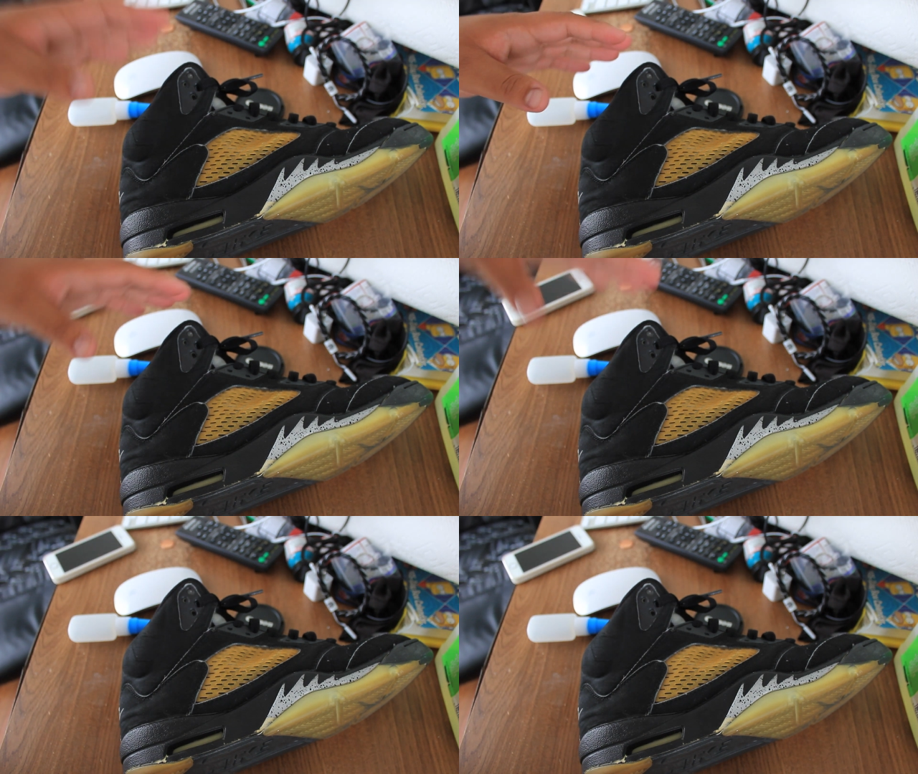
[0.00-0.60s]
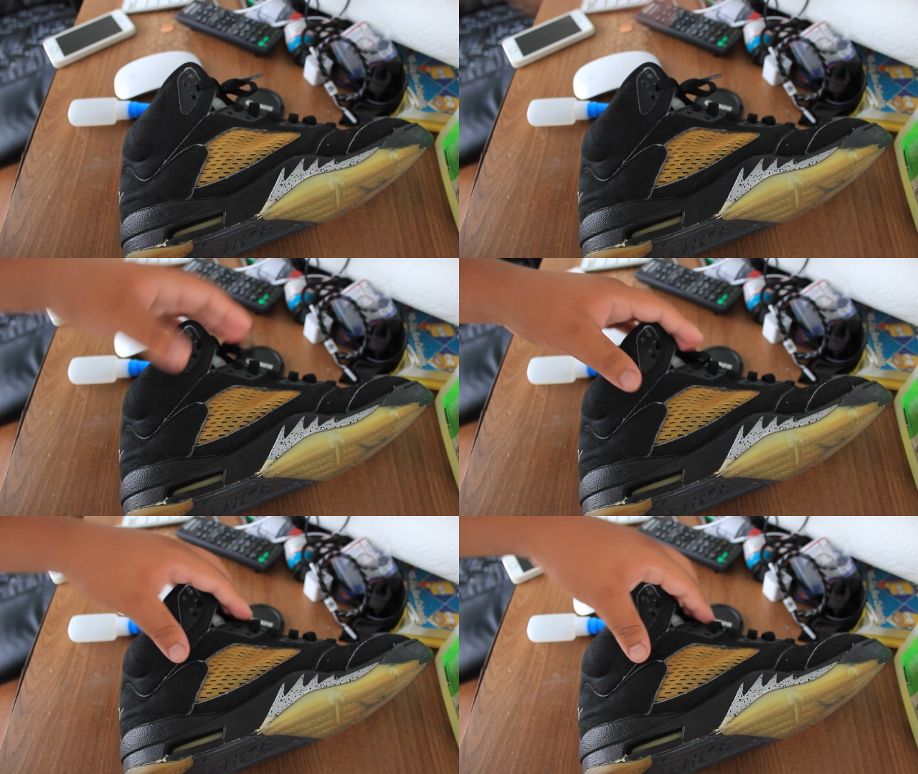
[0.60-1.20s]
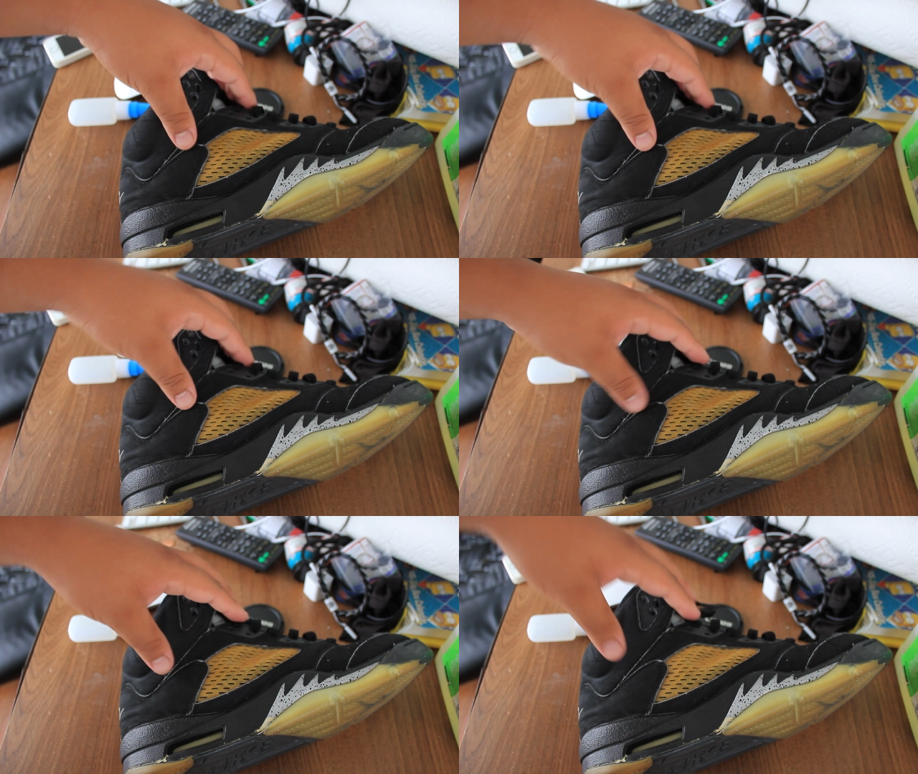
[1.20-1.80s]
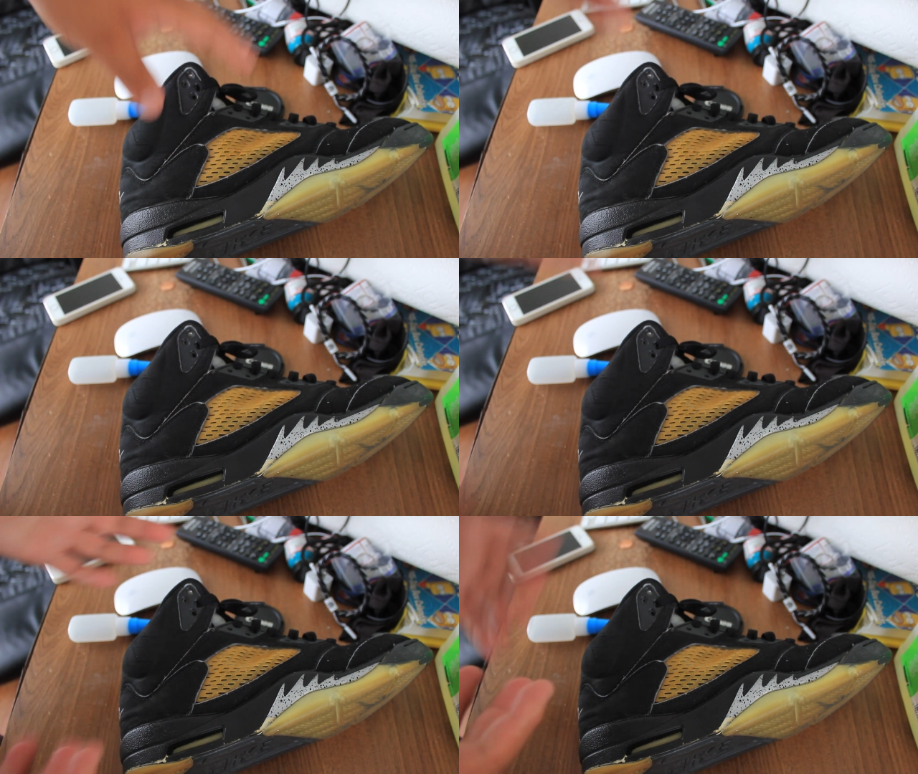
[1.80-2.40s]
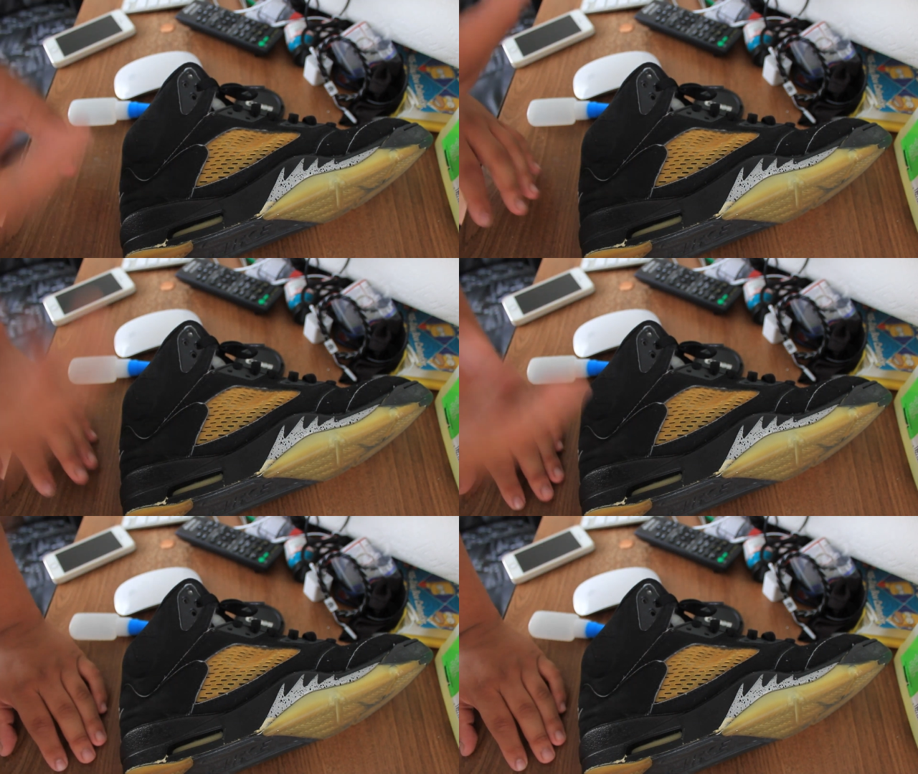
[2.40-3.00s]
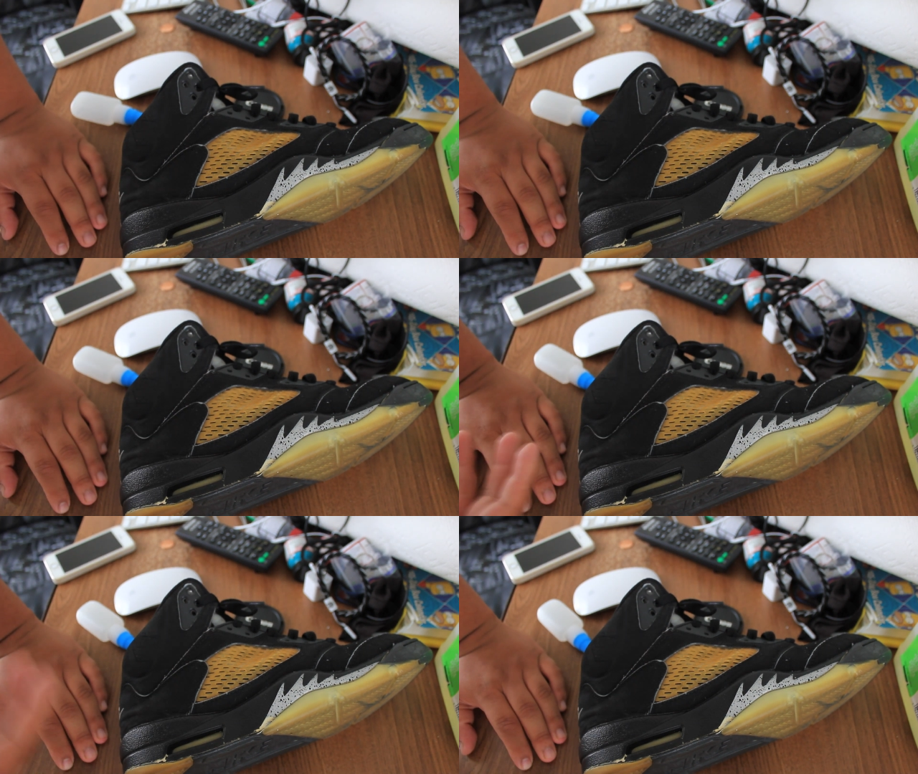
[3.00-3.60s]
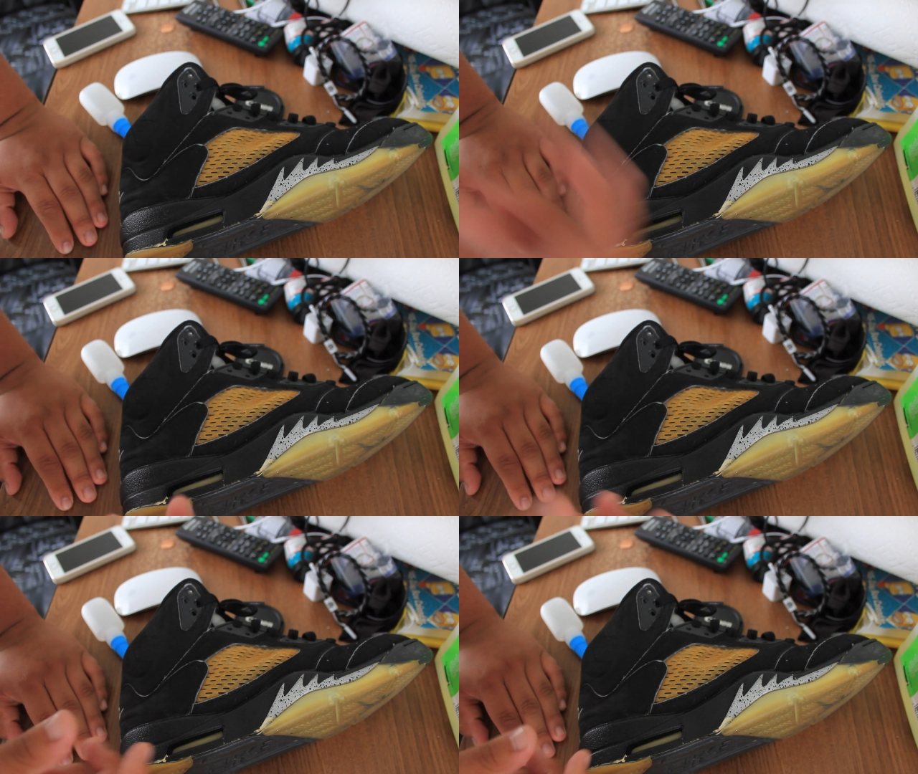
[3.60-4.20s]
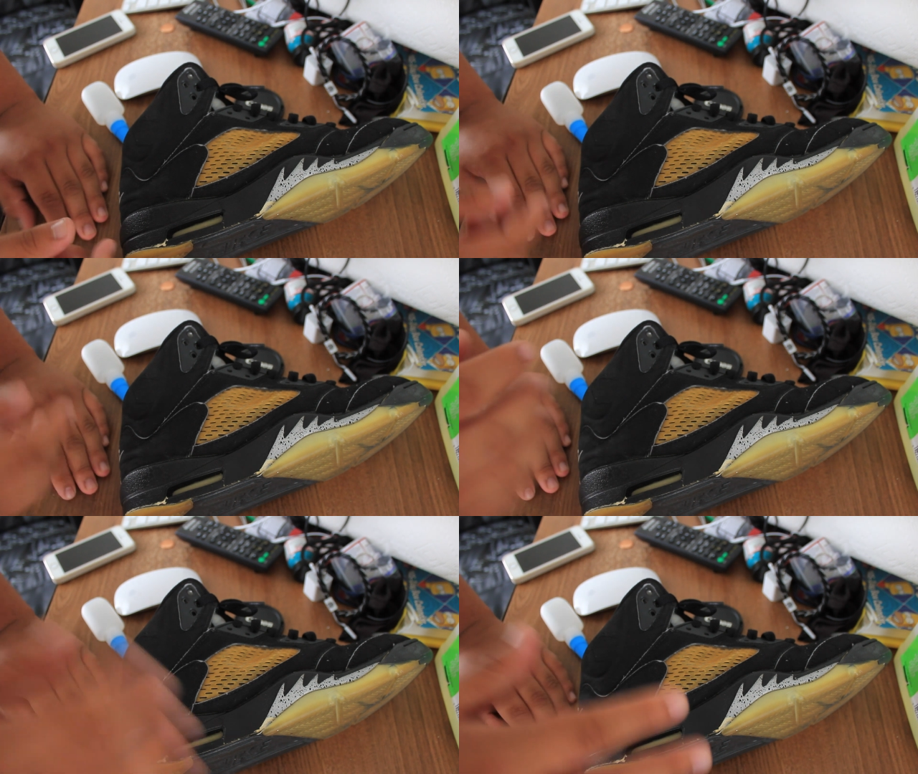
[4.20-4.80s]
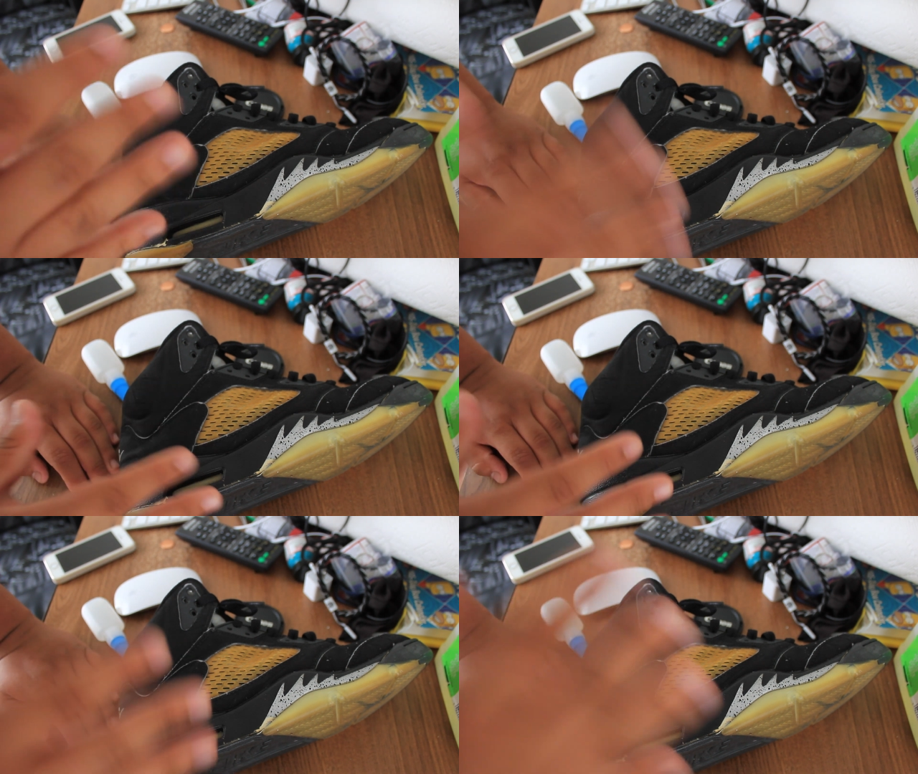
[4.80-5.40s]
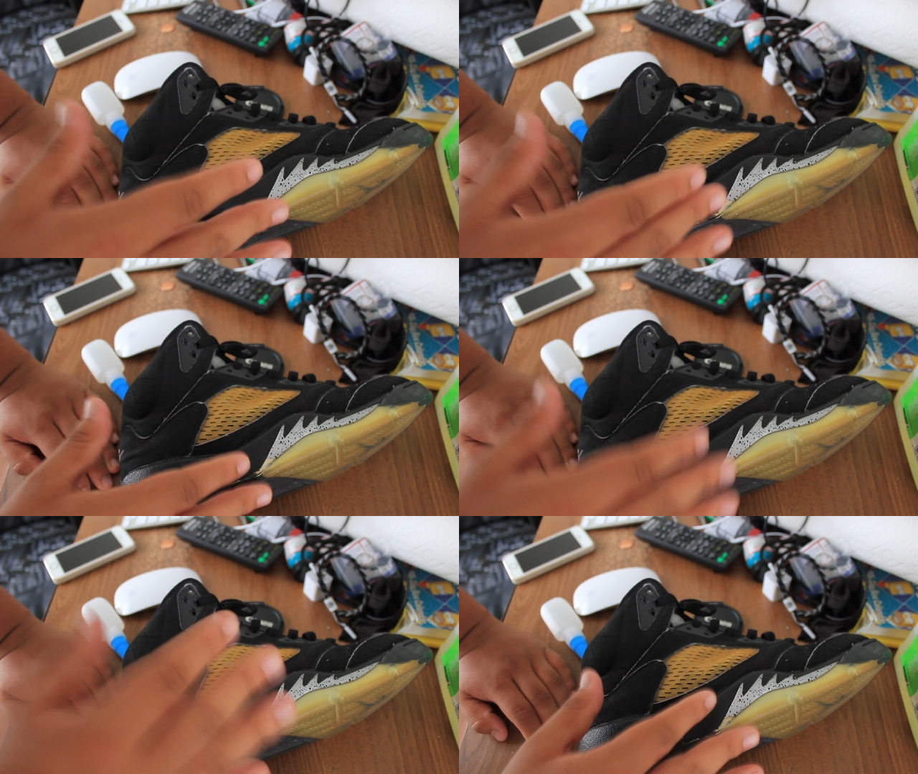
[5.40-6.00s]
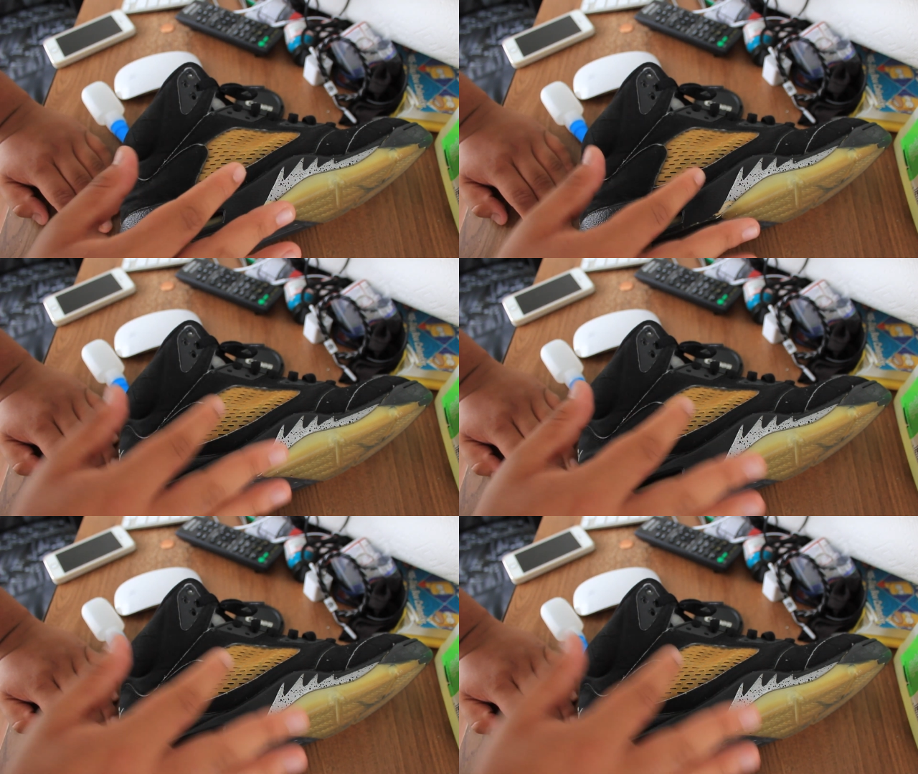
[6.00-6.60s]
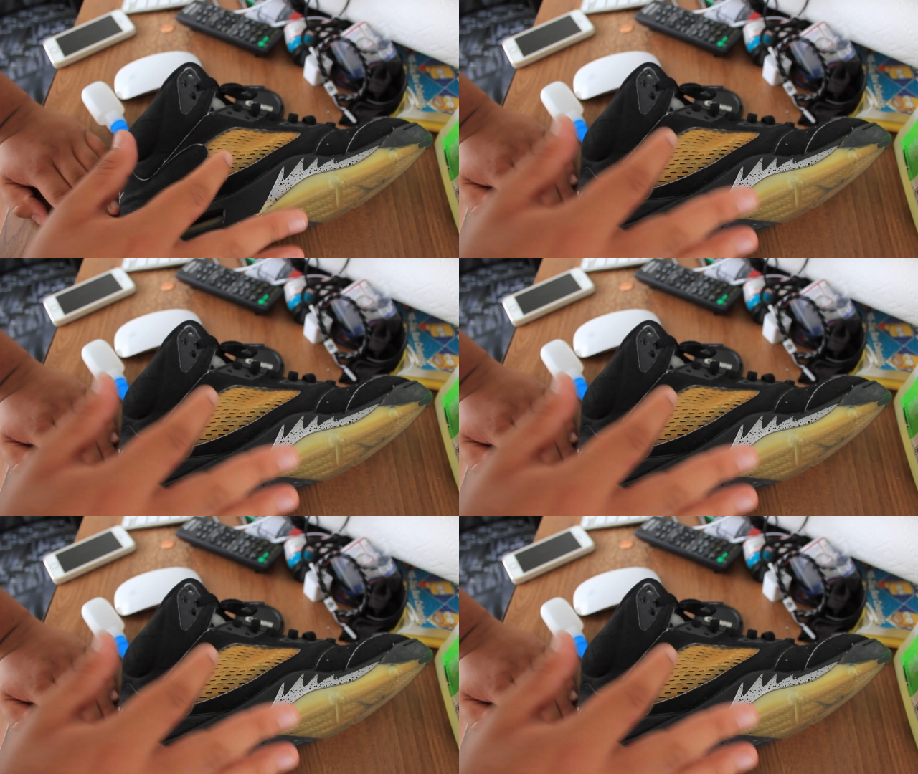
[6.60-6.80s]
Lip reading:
[unreadable: no face in view]